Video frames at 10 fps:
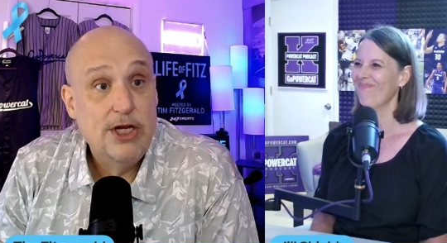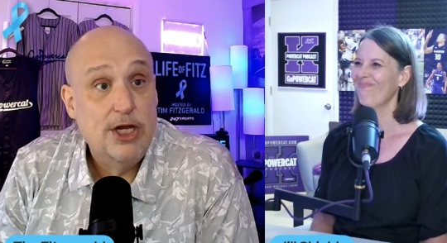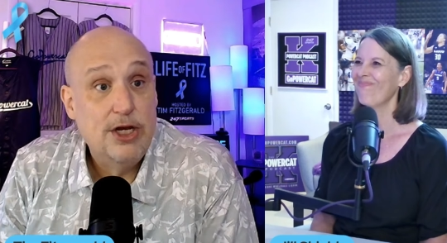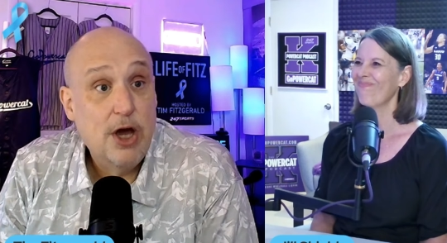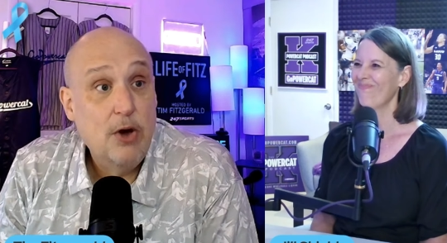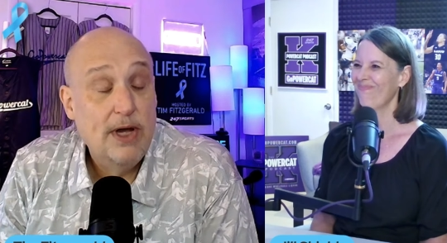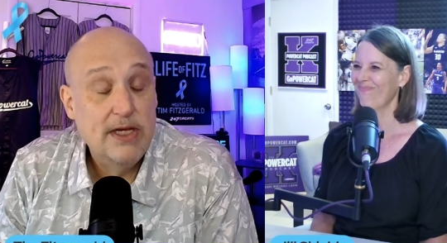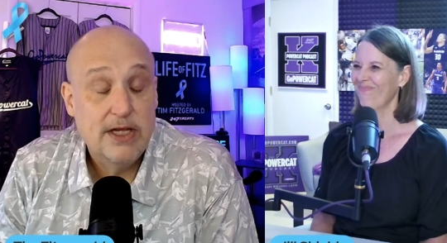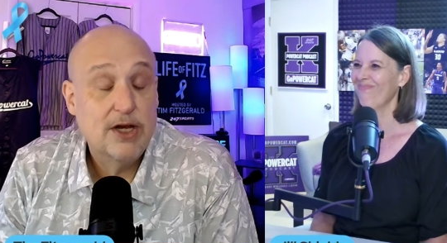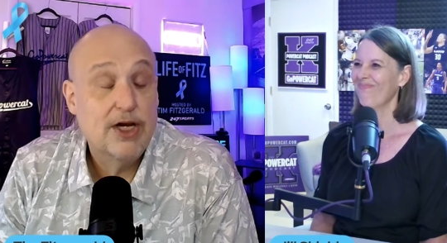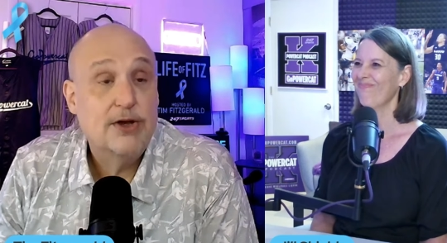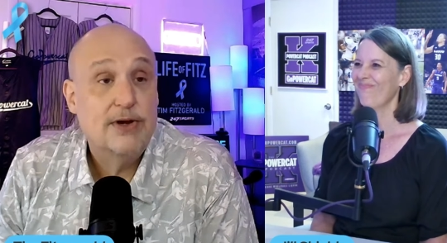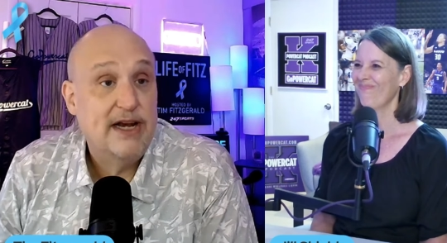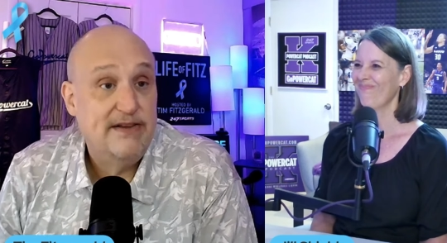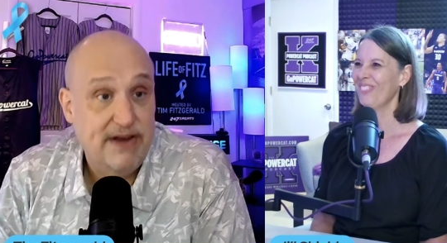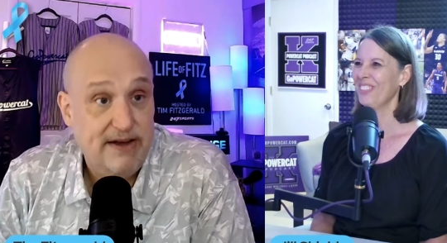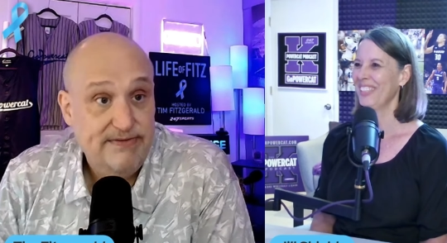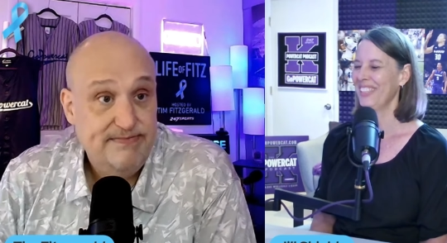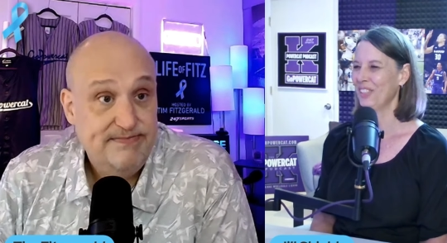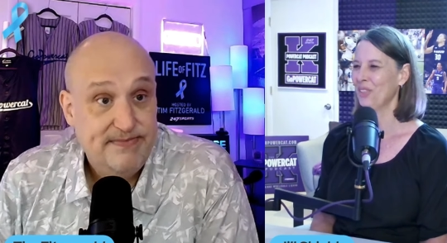Speaker 1: you know it, they're going to go 95.
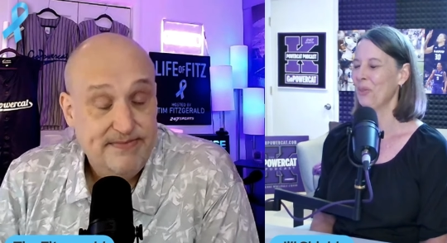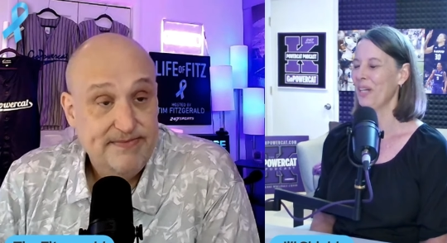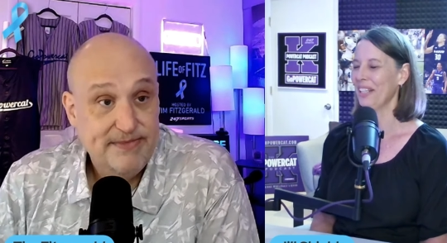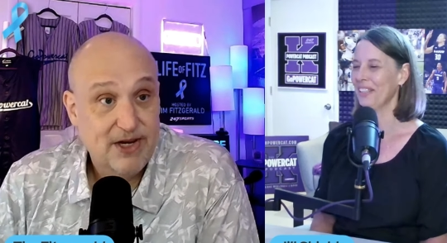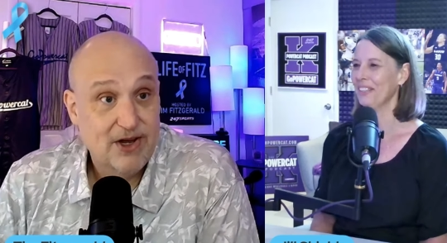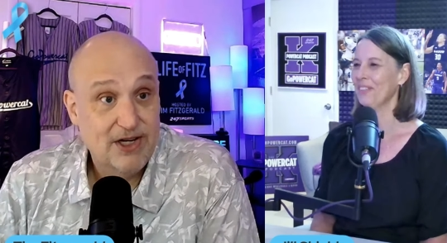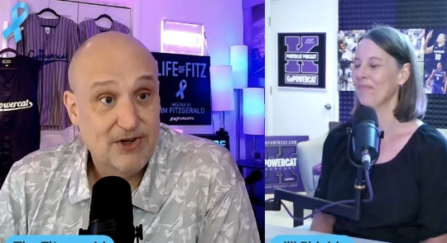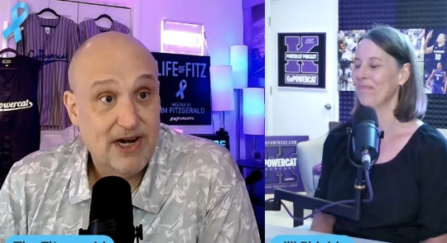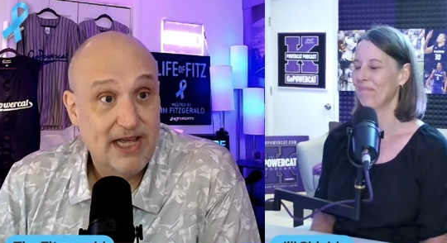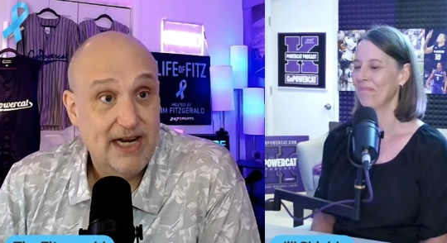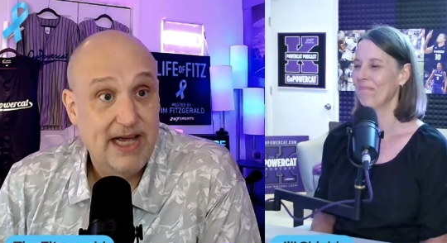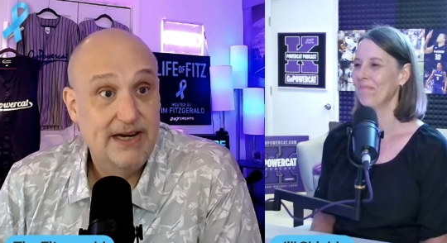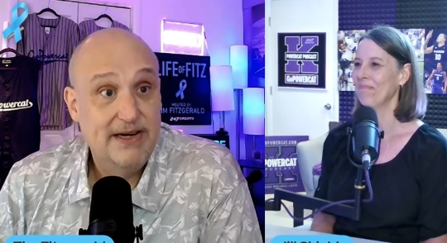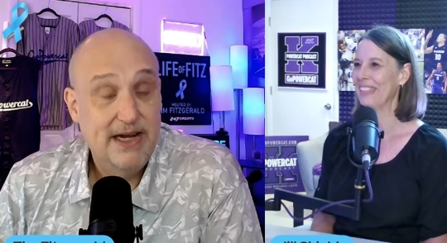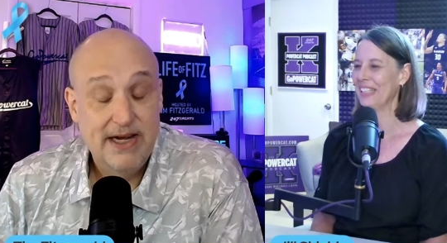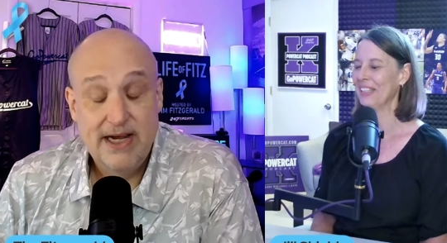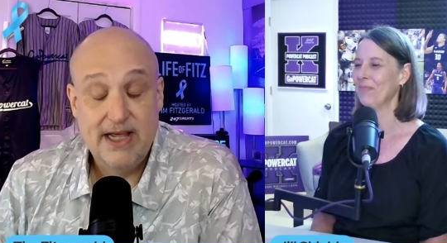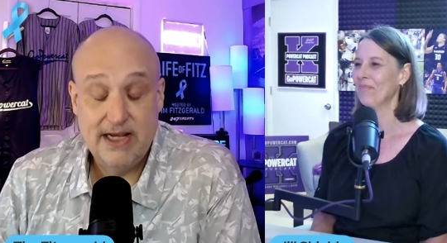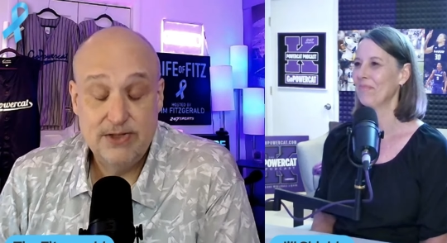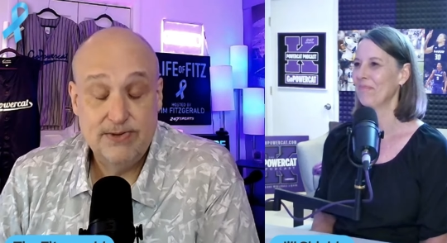Correct. They're going to try to get ahead. Yeah. And
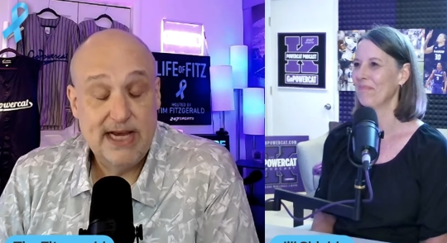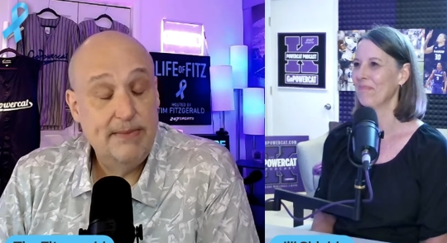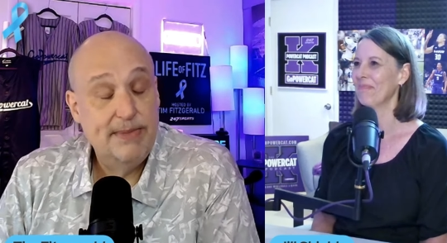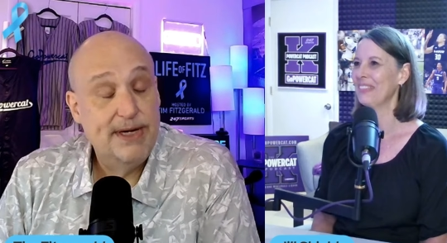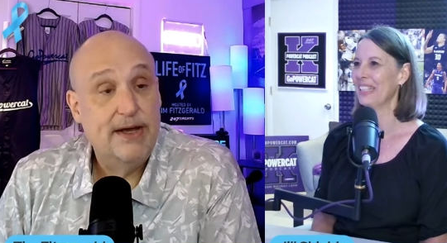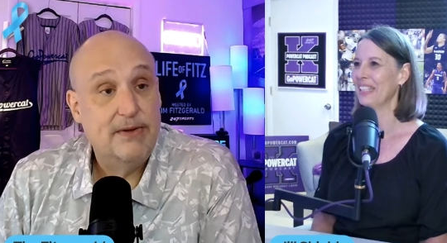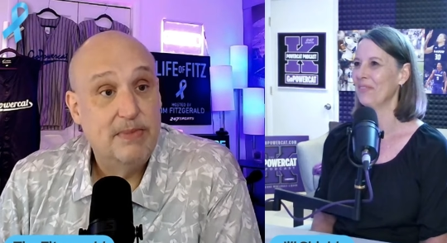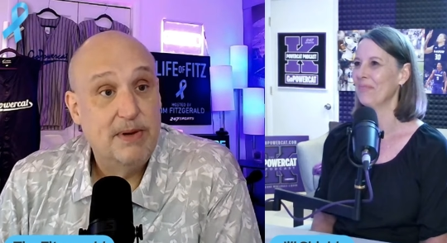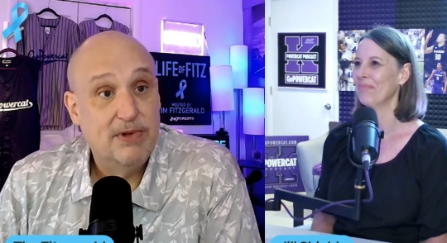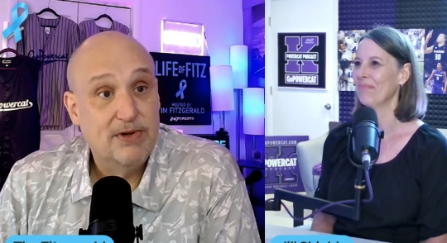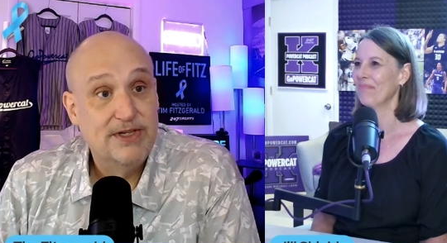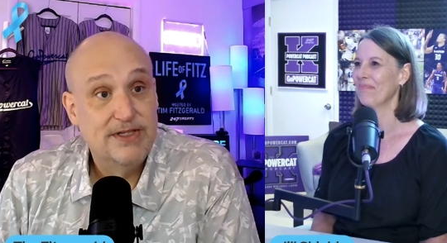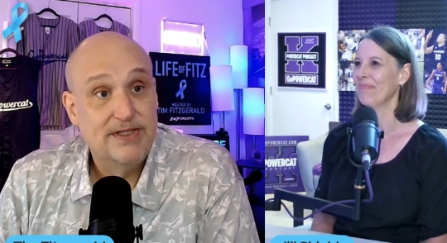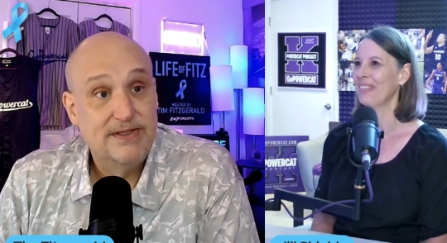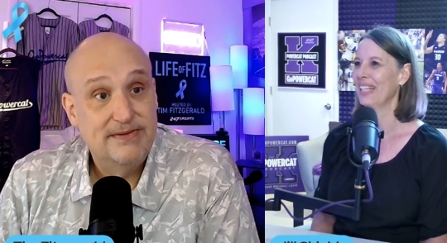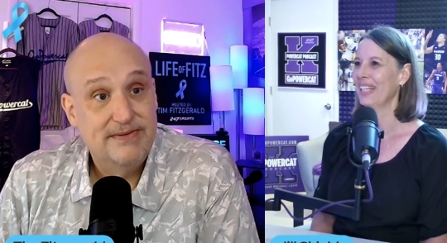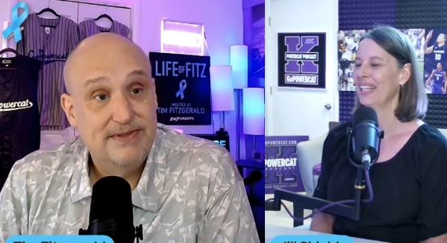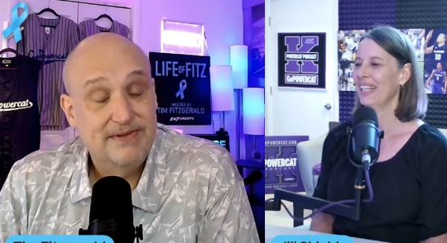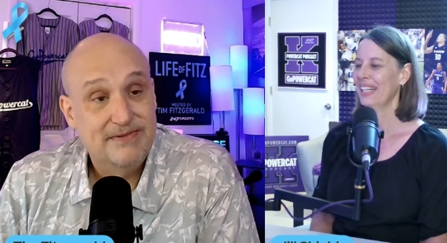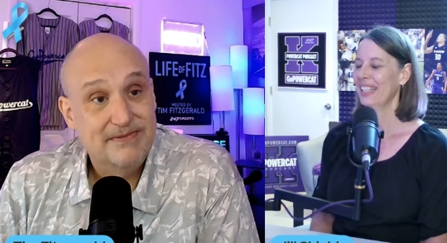that's what's happened now. Yeah. People are just.
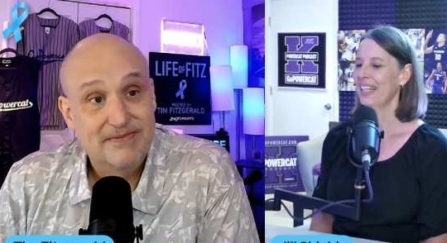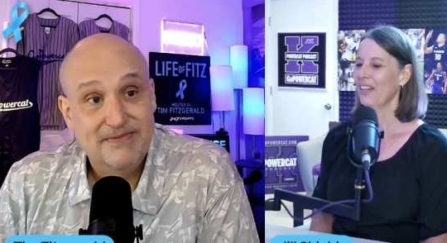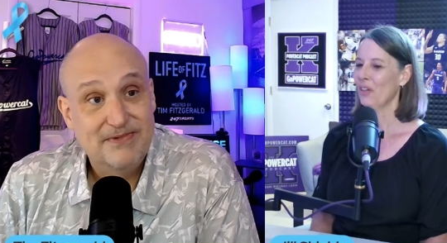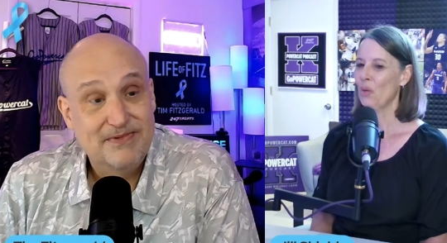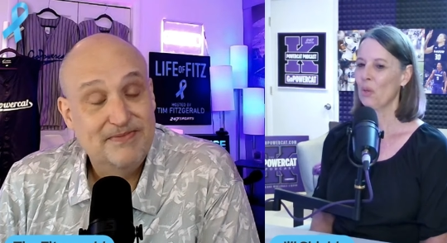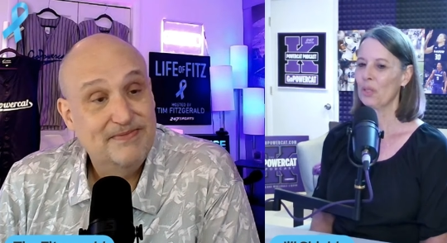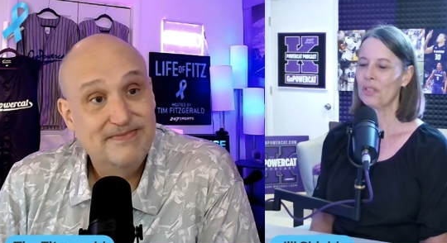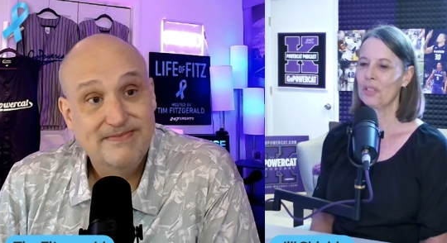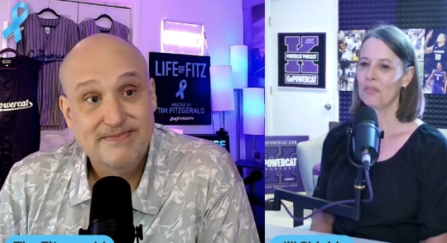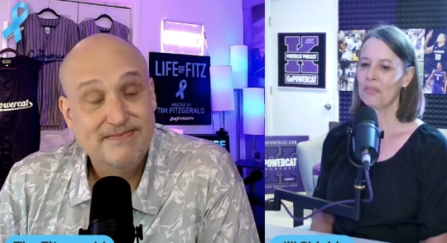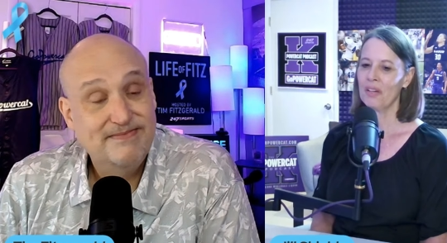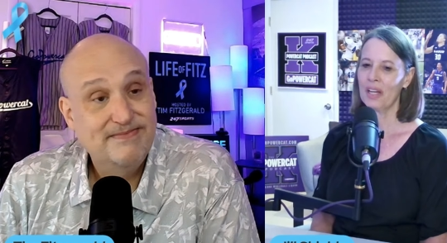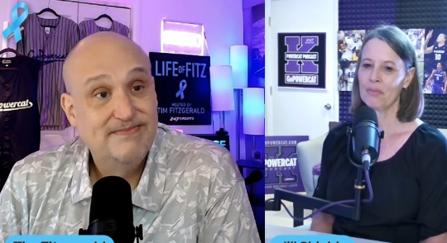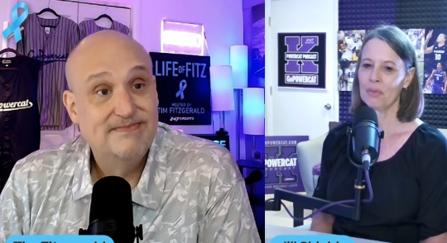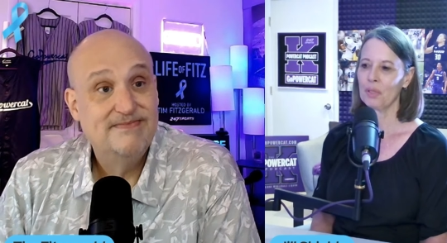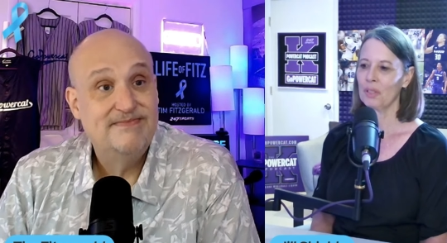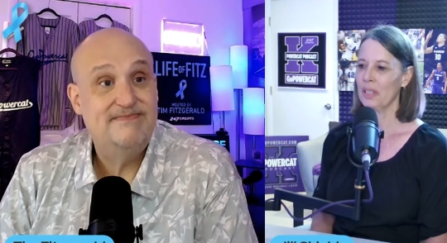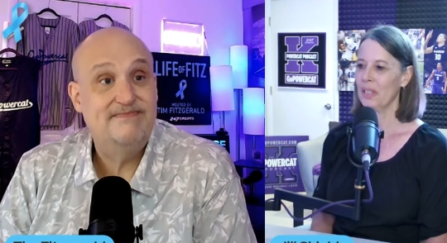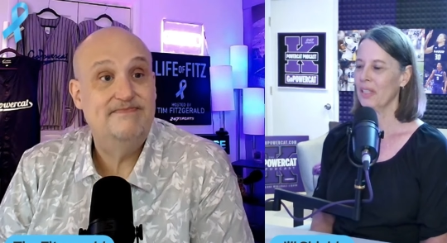
Speaker 2: Yeah, the courts have, have really